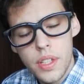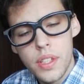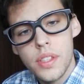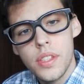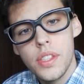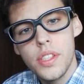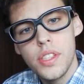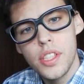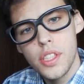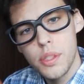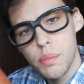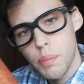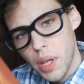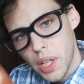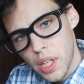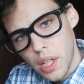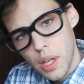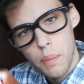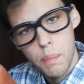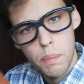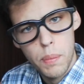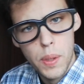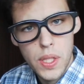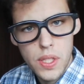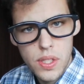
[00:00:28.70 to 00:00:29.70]
This is my
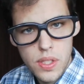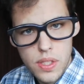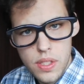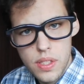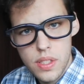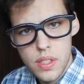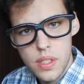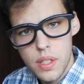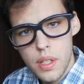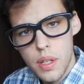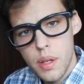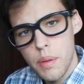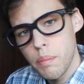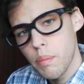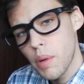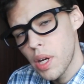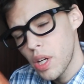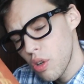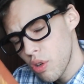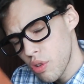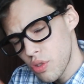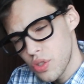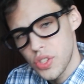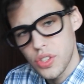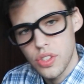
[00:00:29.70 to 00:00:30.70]
compass my
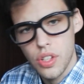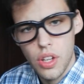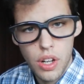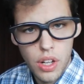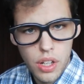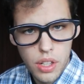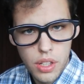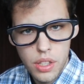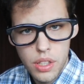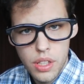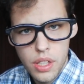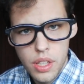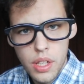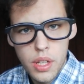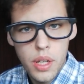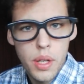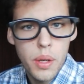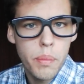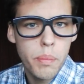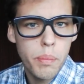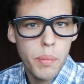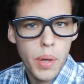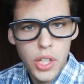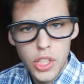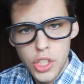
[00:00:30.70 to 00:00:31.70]
North Star,
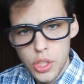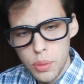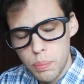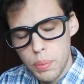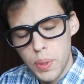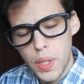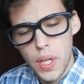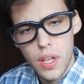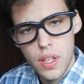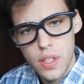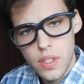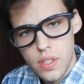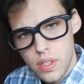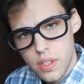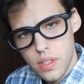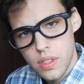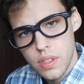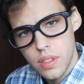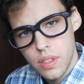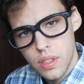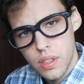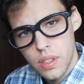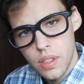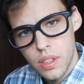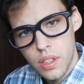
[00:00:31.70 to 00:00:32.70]
my
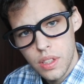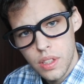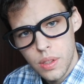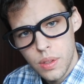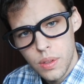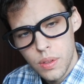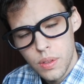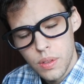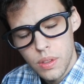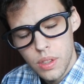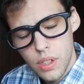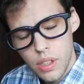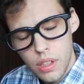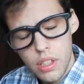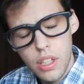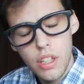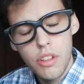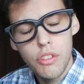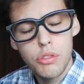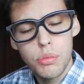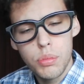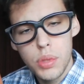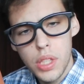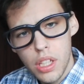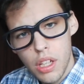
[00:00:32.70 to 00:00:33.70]
GPS. It
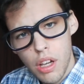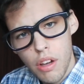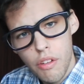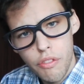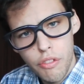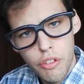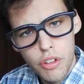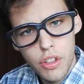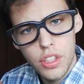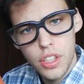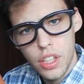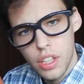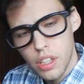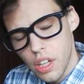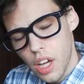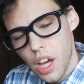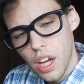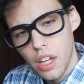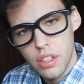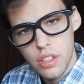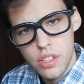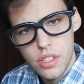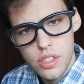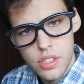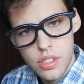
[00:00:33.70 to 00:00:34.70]
gives me comfort and
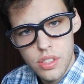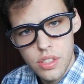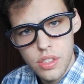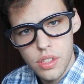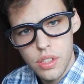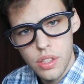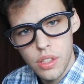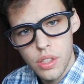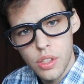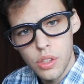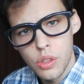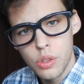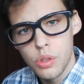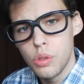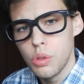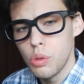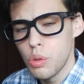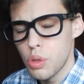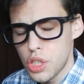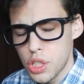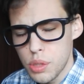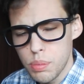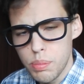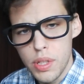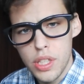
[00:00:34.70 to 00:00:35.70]
guidance to do
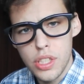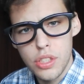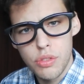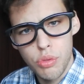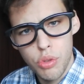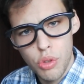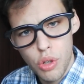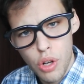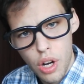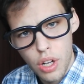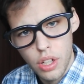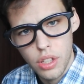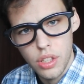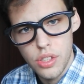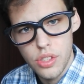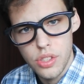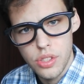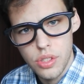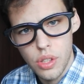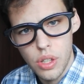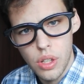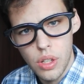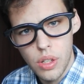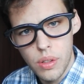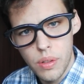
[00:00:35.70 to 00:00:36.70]
what's best for
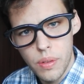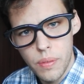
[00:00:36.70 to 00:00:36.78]
Arkansas.